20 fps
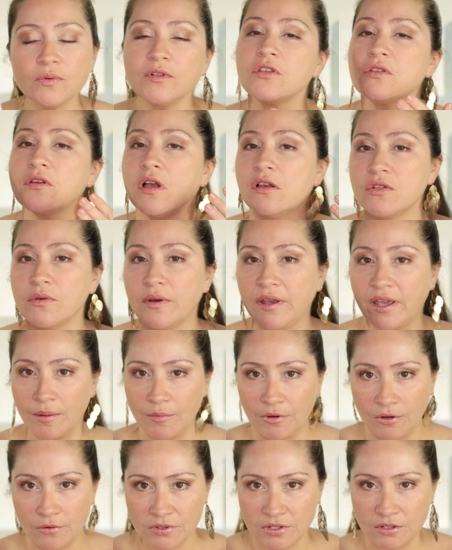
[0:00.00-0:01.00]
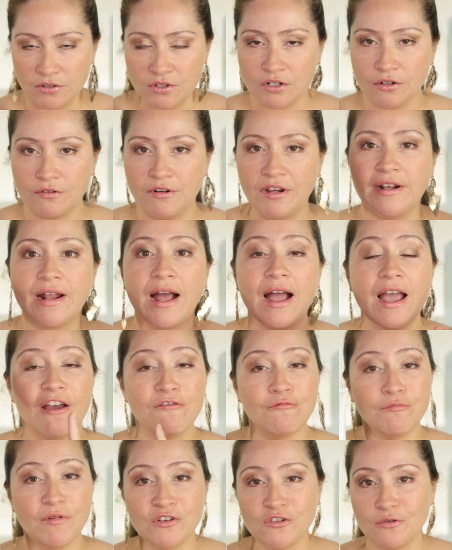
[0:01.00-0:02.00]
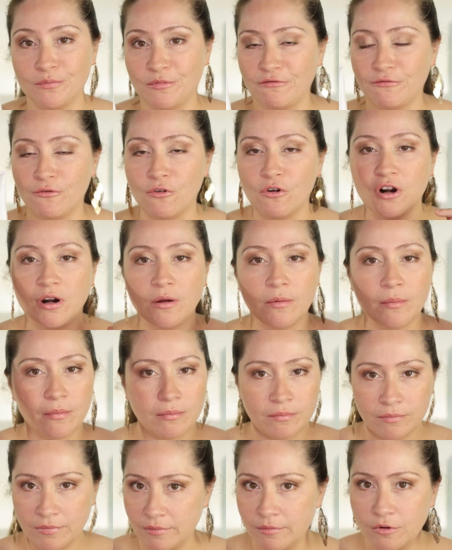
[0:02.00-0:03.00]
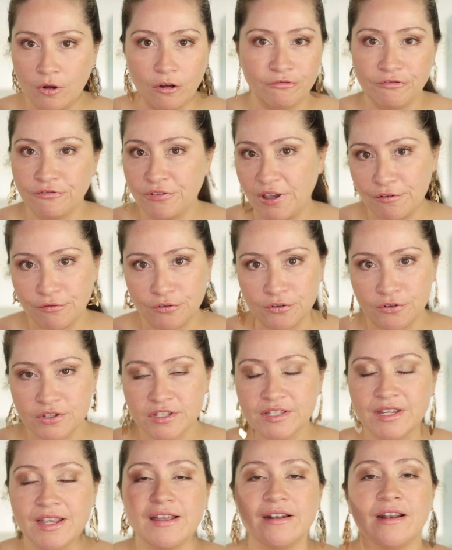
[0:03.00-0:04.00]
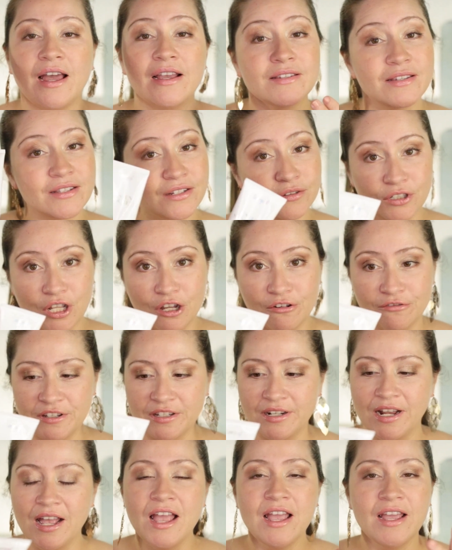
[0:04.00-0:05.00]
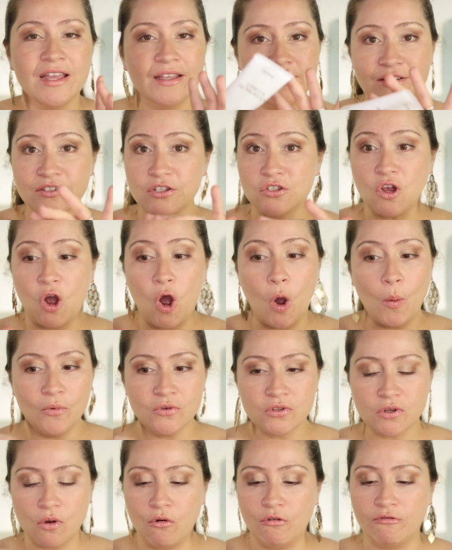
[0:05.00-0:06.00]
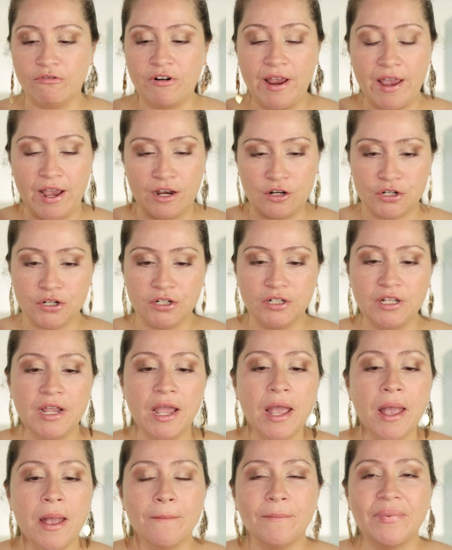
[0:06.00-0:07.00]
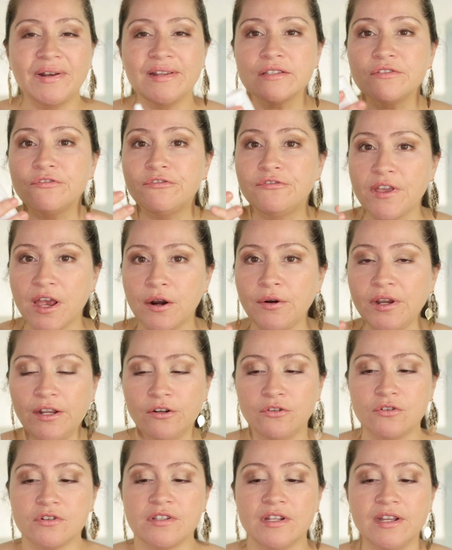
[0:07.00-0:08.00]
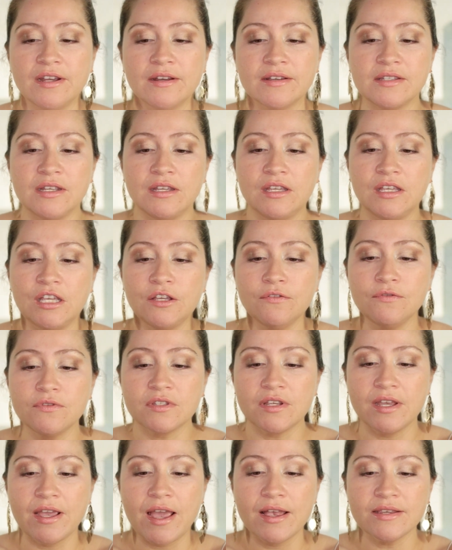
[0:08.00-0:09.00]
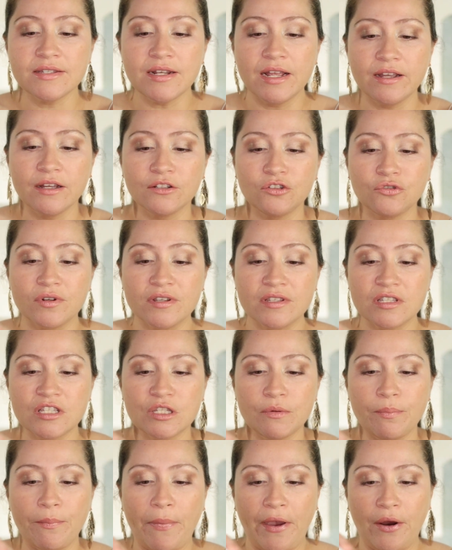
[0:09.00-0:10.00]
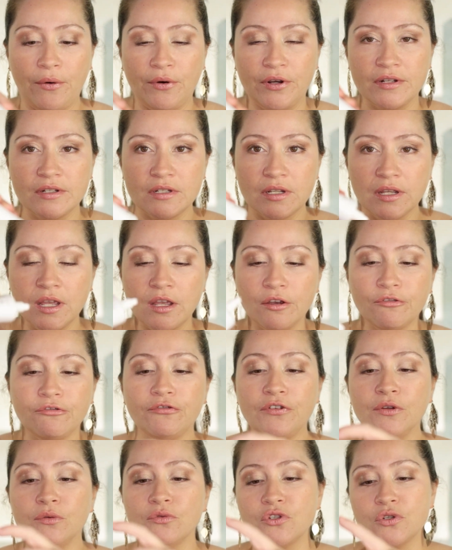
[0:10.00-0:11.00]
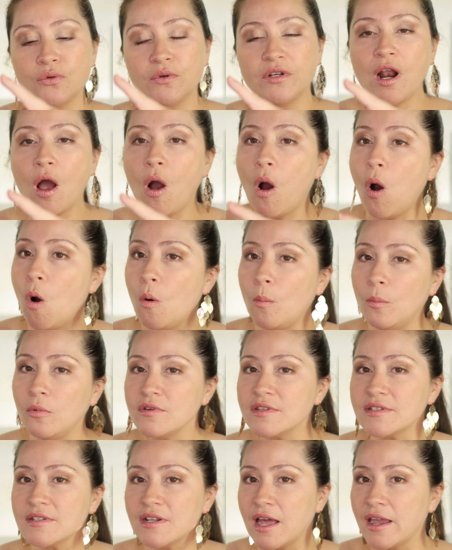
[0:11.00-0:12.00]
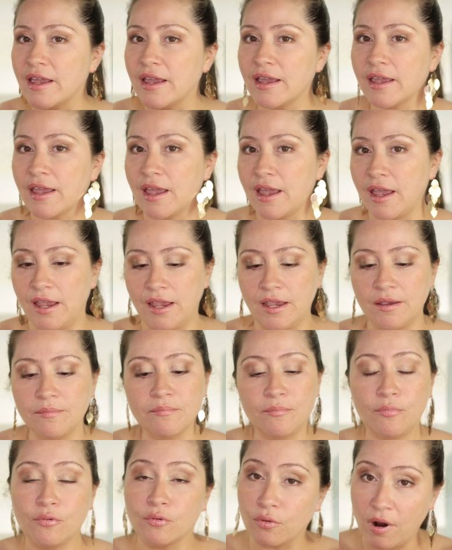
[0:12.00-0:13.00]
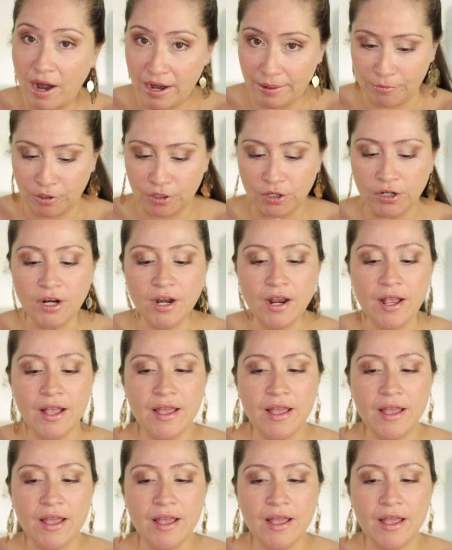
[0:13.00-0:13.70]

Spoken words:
one is also a chemical sunscreen. I have mentioned before on favorites, and I still love it. This is almost over actually, but it's very interesting because it has like a transparent feel to it, almost like a primer,